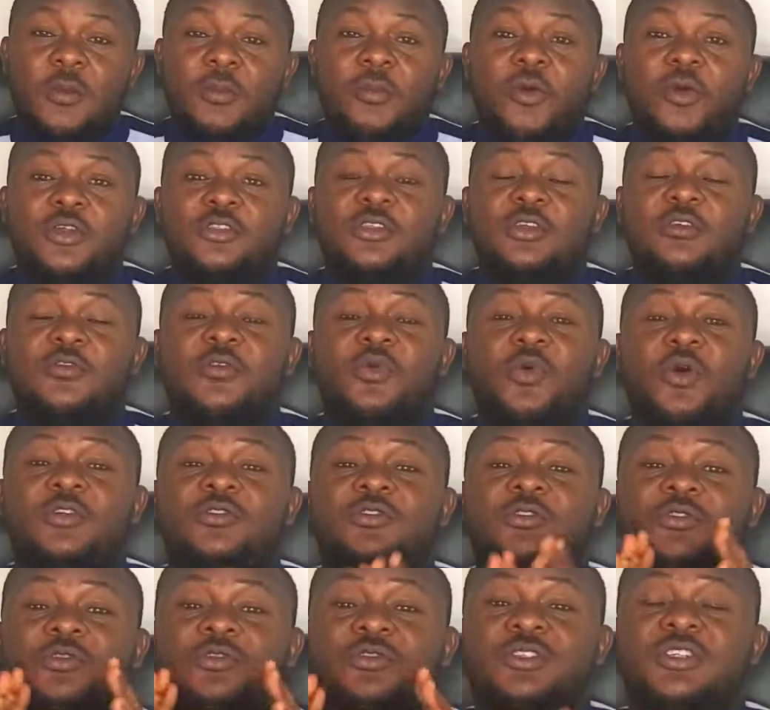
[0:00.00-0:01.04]
But if you
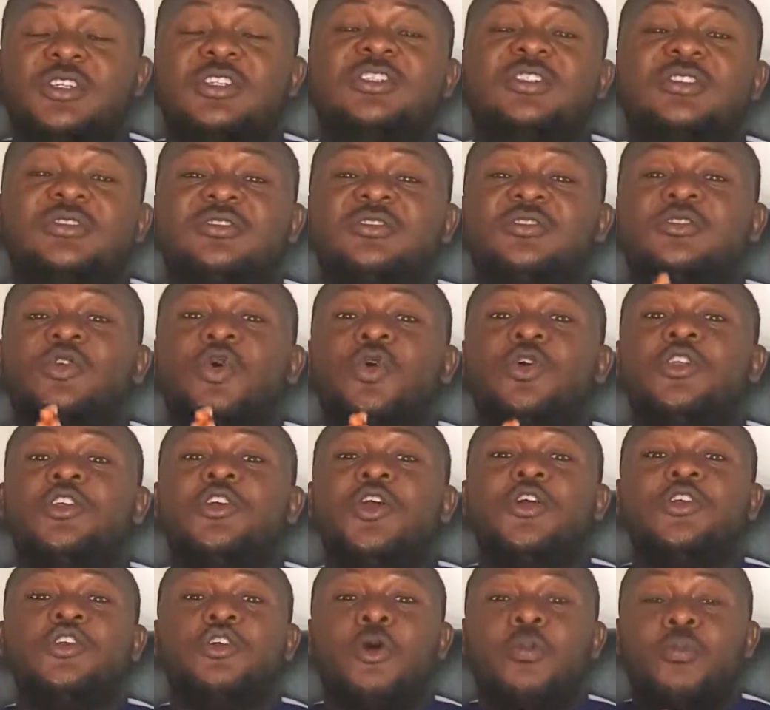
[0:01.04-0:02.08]
want to do this solely
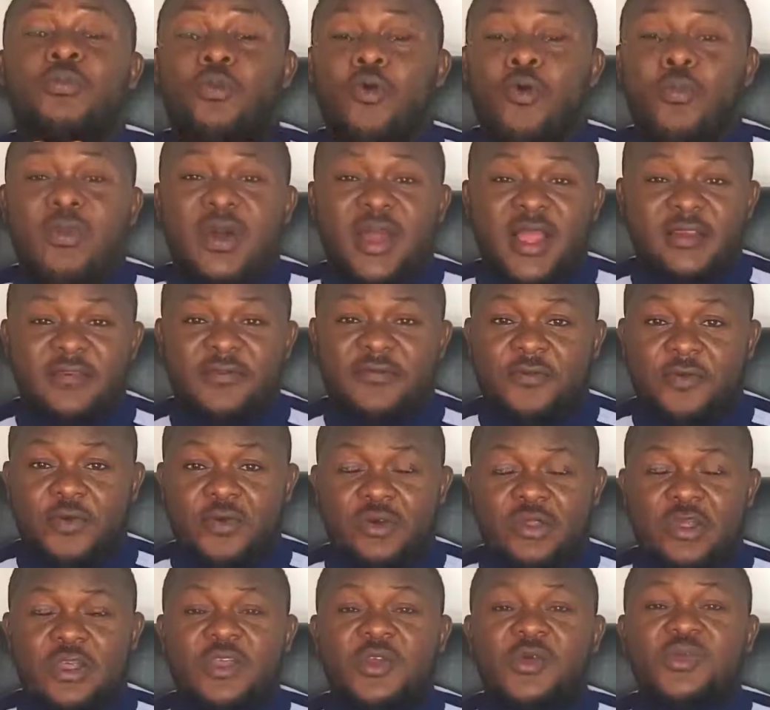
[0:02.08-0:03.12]
on your mobile
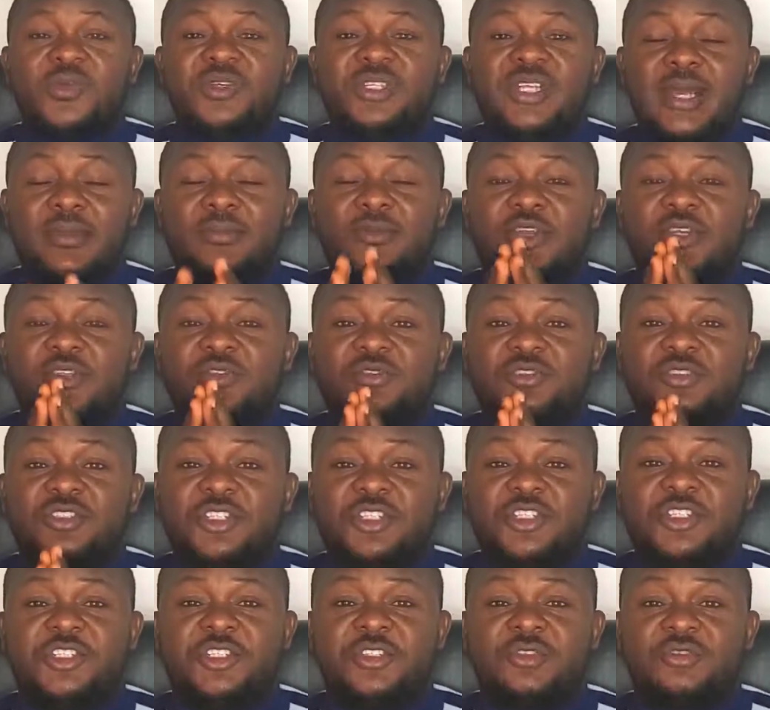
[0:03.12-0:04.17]
phone, which I'm going to
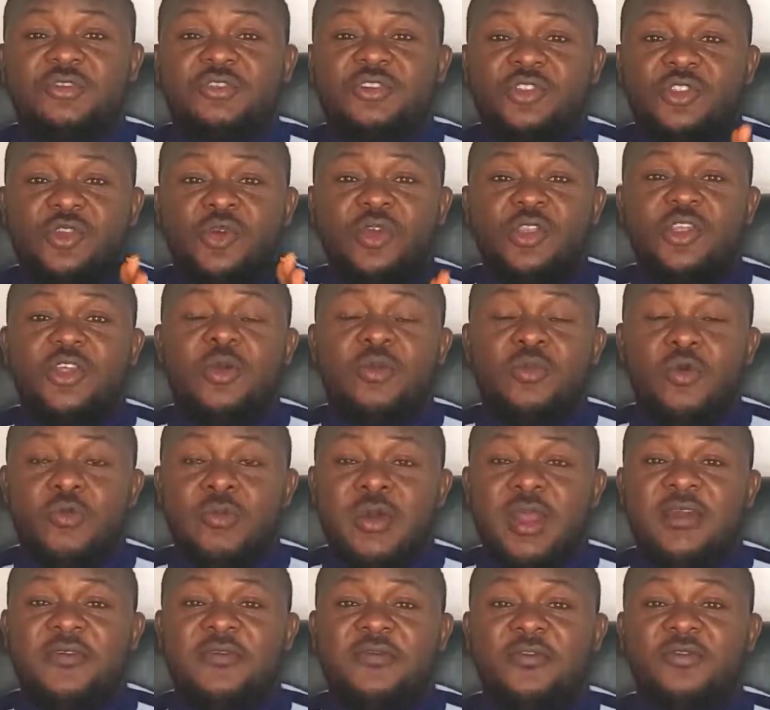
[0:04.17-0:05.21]
teach you solely on
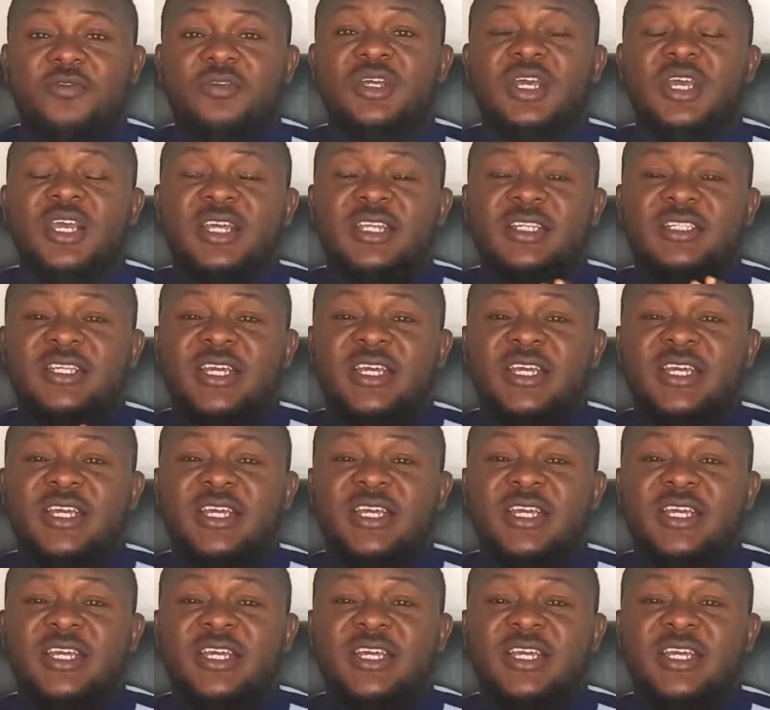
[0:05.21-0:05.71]
mobile phone,